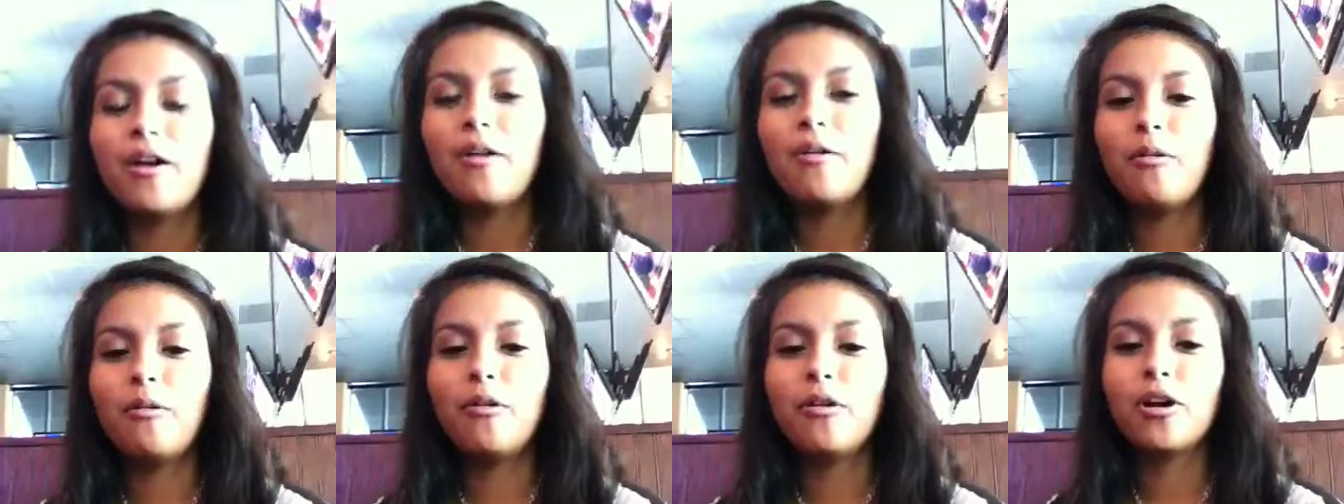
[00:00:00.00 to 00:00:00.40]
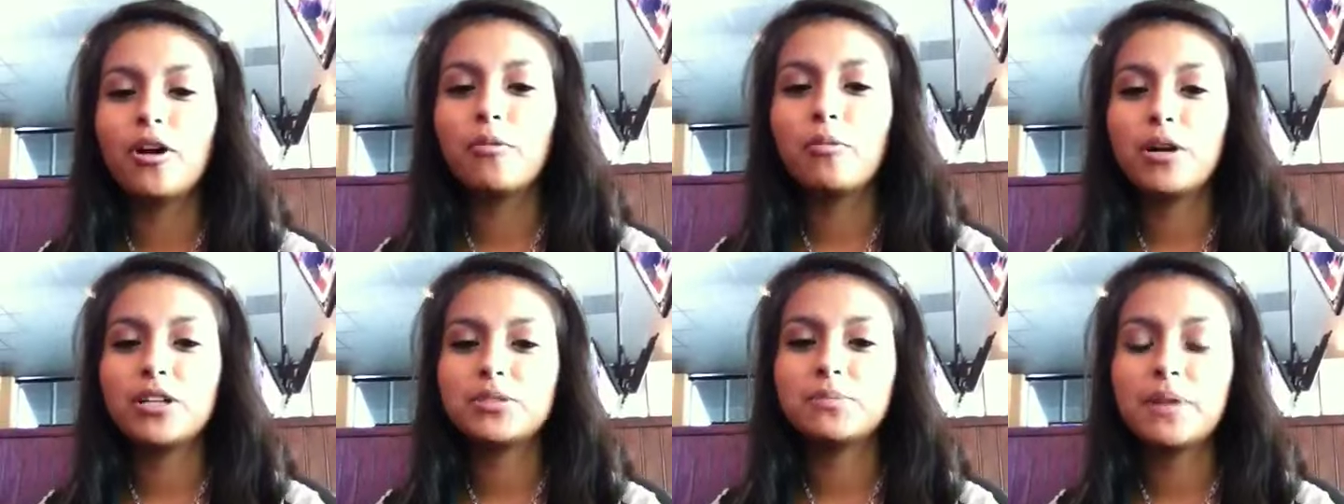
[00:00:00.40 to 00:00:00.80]

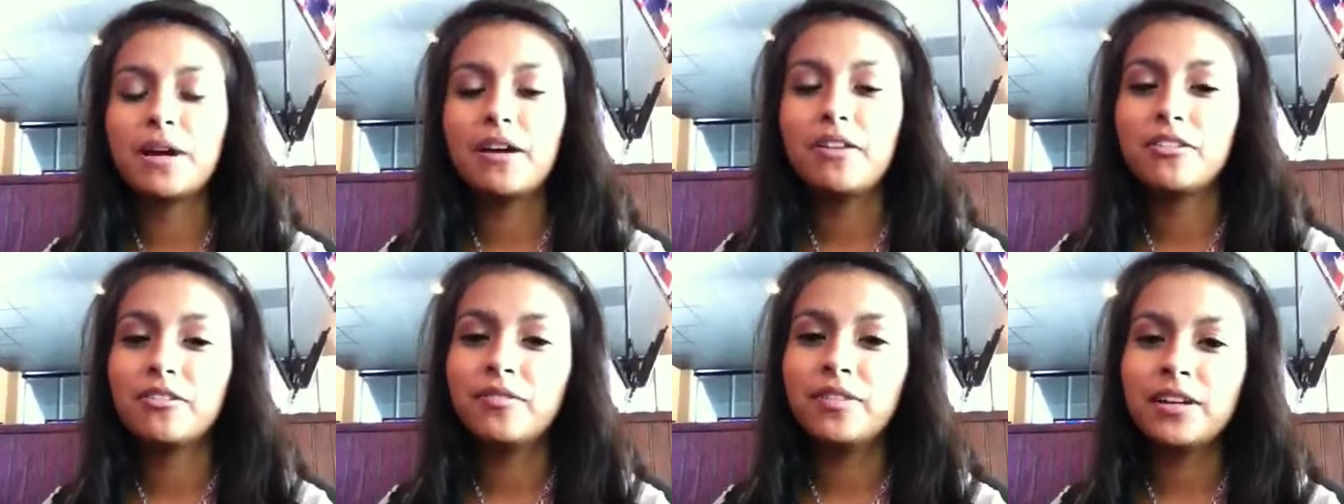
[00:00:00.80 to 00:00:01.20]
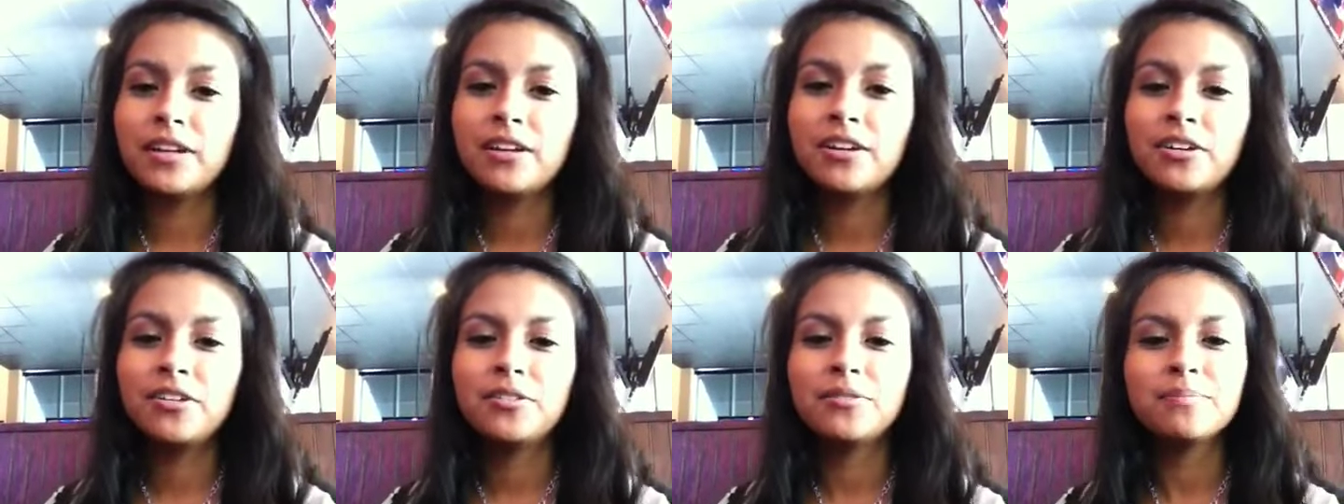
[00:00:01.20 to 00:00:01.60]
or watch my other
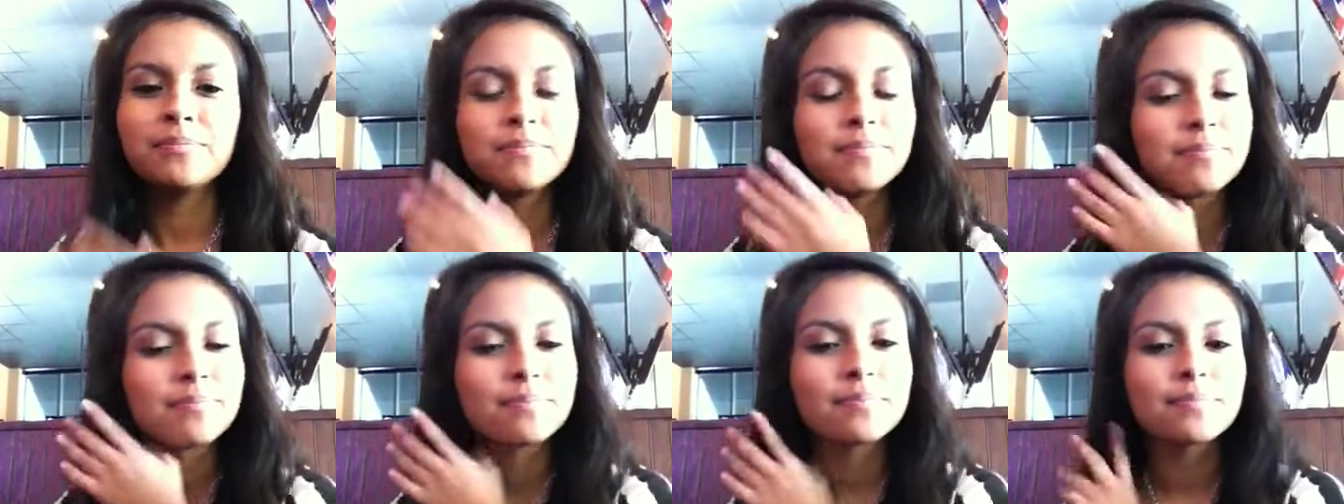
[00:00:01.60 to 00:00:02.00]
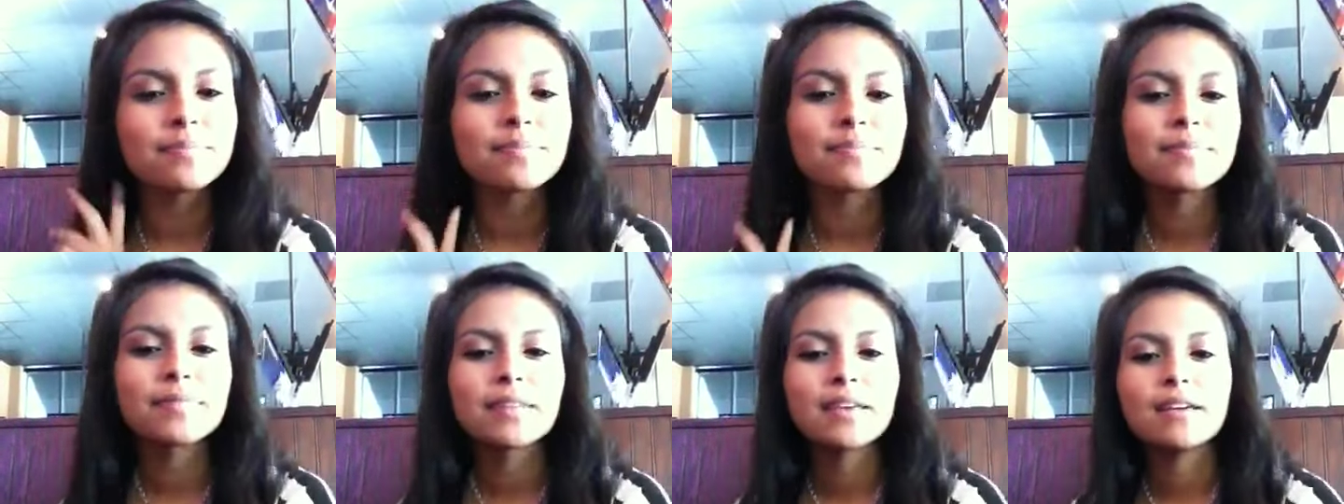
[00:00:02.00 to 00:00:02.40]
video. Um,
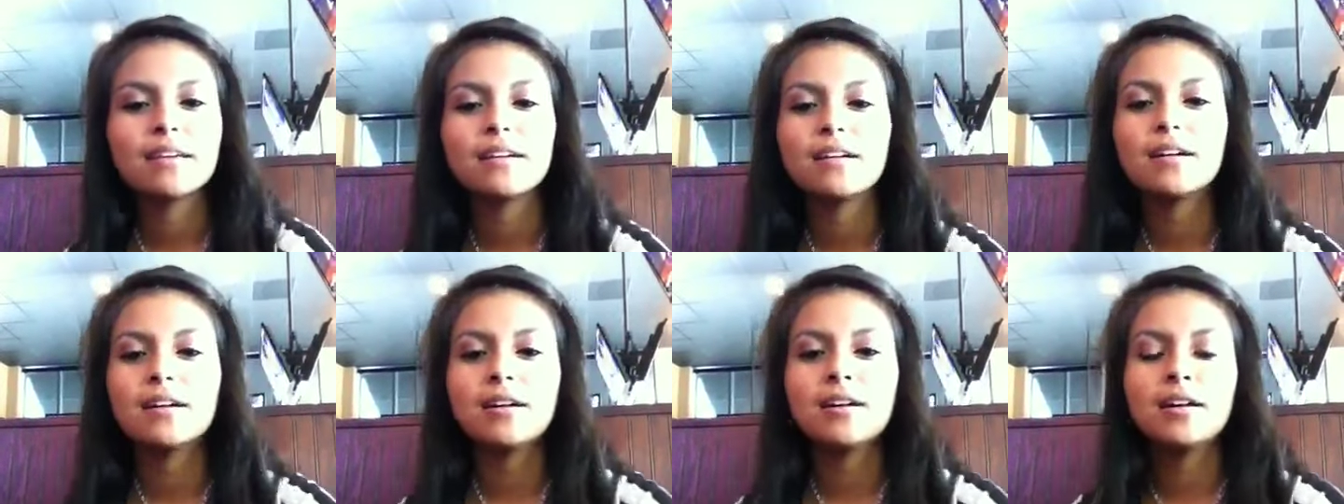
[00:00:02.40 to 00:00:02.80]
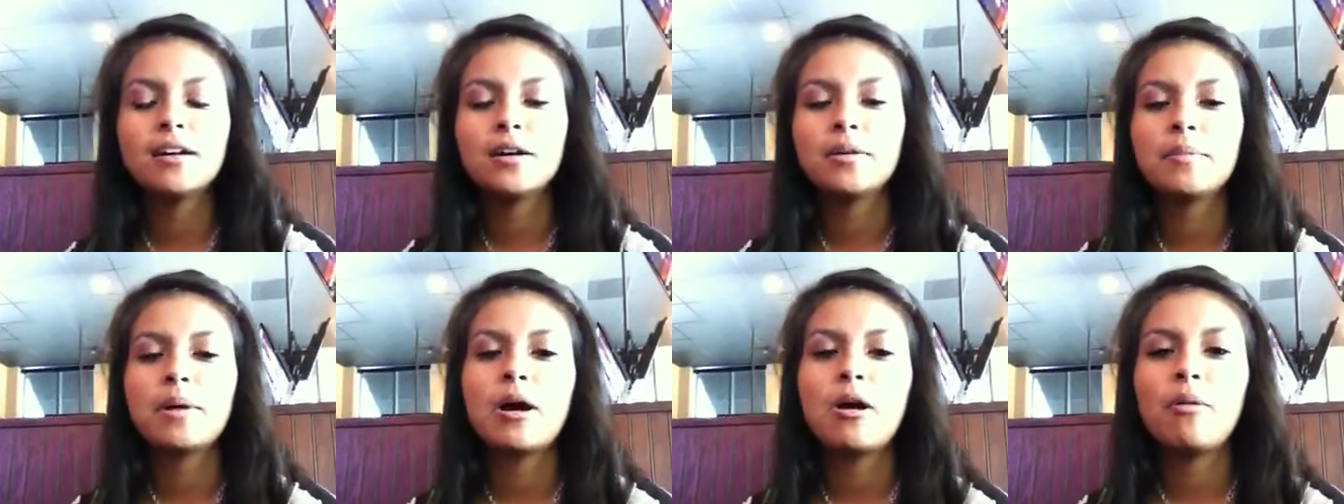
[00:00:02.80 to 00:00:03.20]

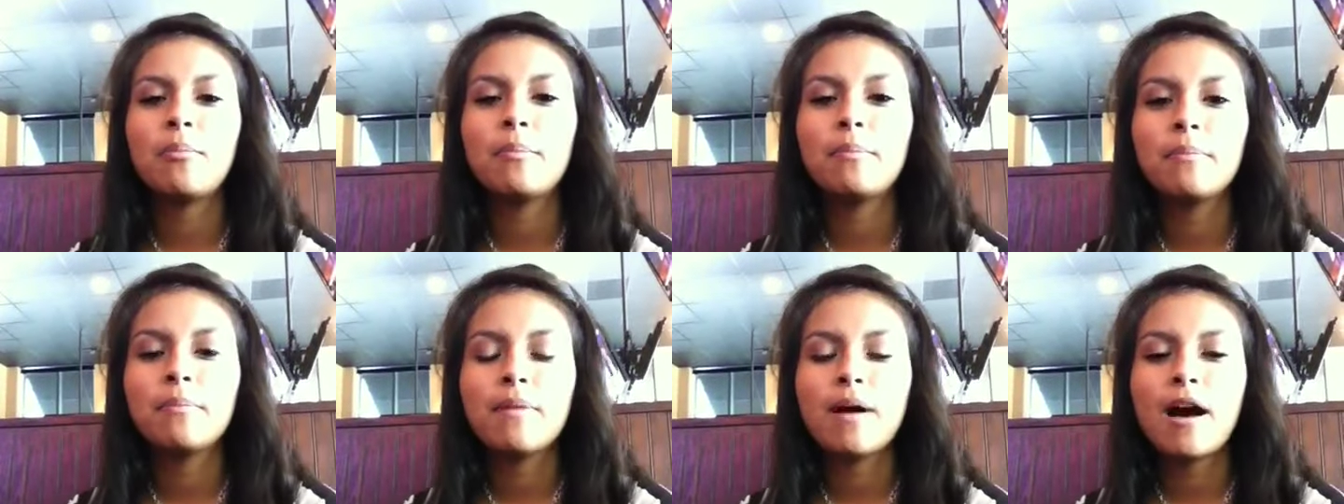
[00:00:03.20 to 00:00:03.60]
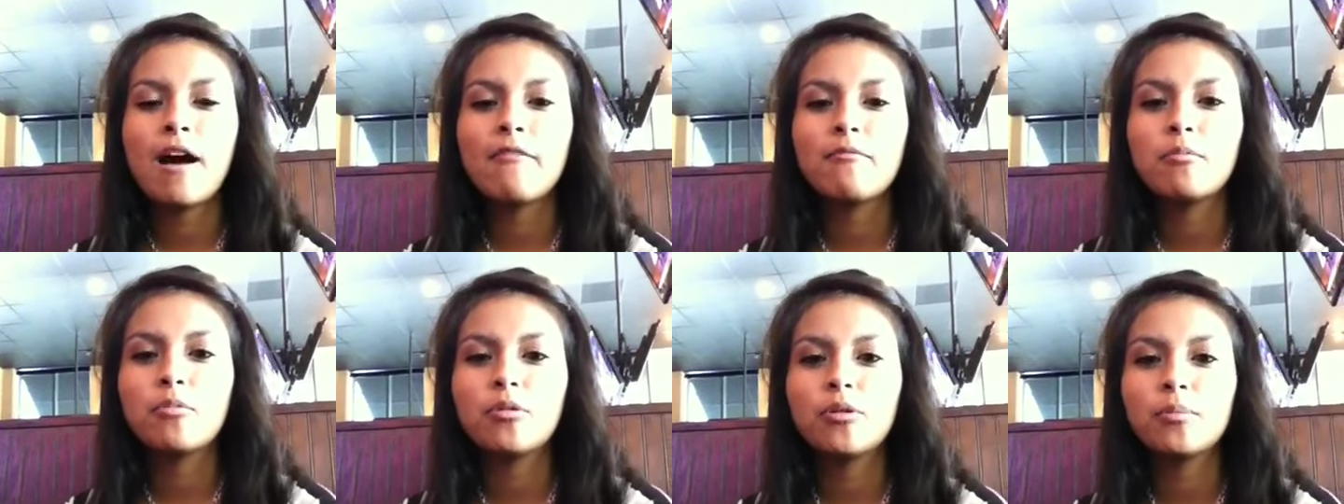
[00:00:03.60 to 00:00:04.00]
I'll
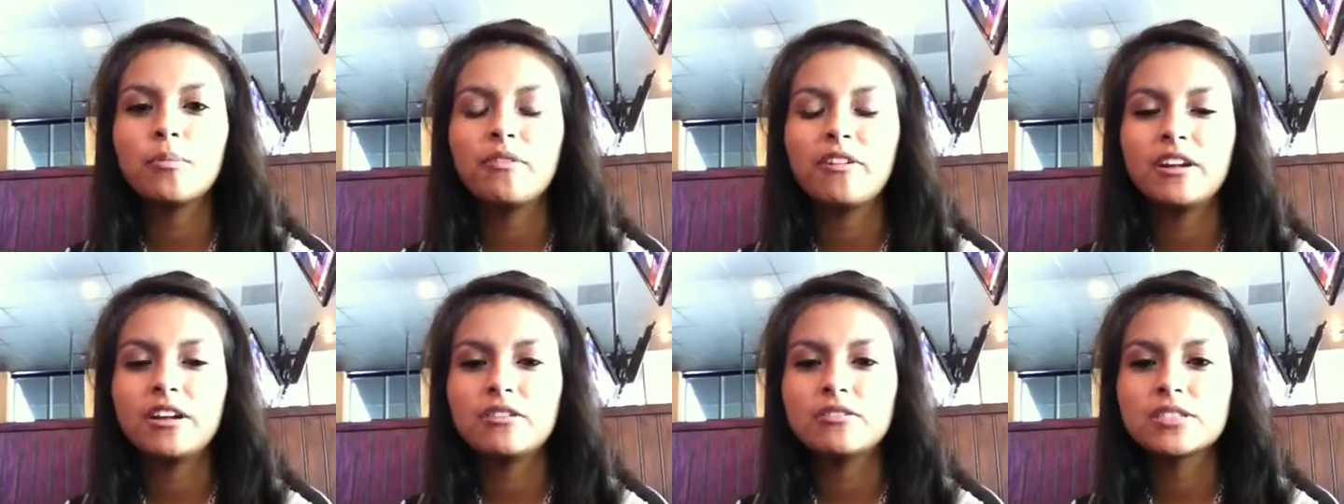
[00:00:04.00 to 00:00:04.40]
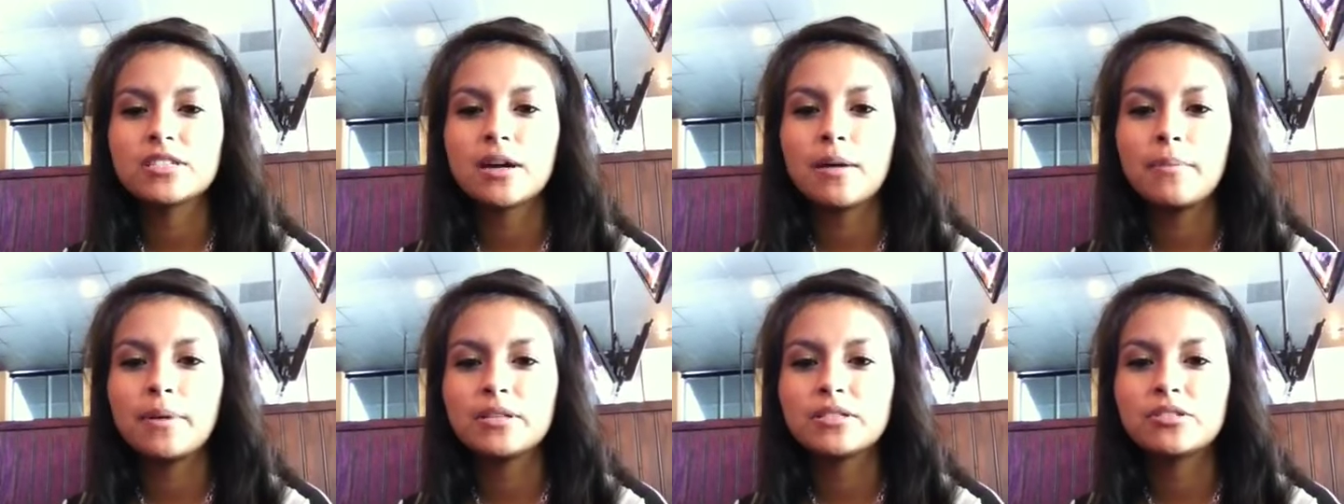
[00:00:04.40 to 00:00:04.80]
have more videos
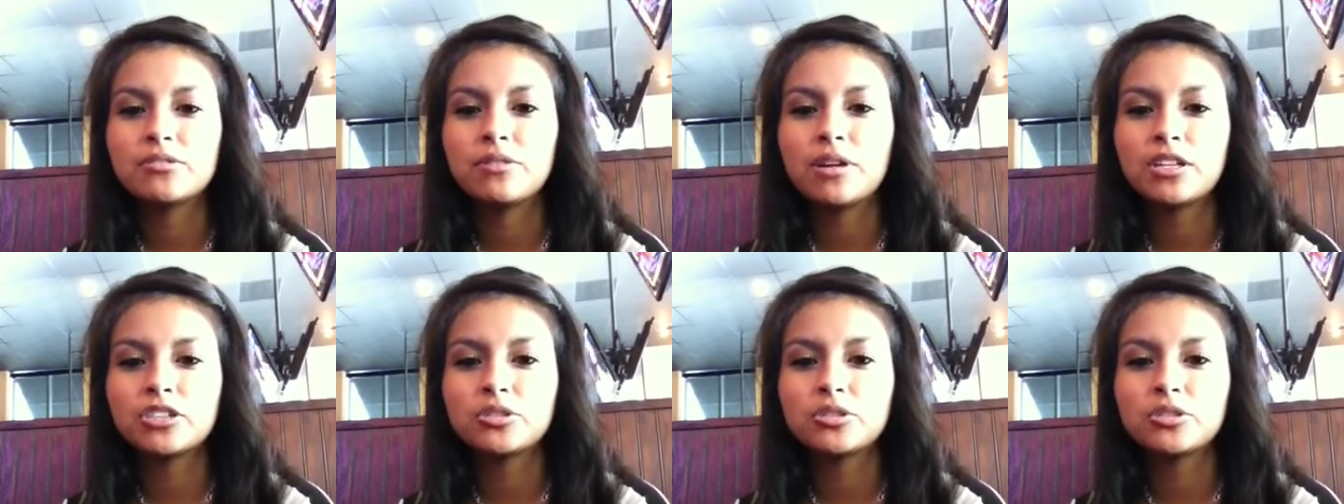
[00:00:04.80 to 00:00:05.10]
coming soon.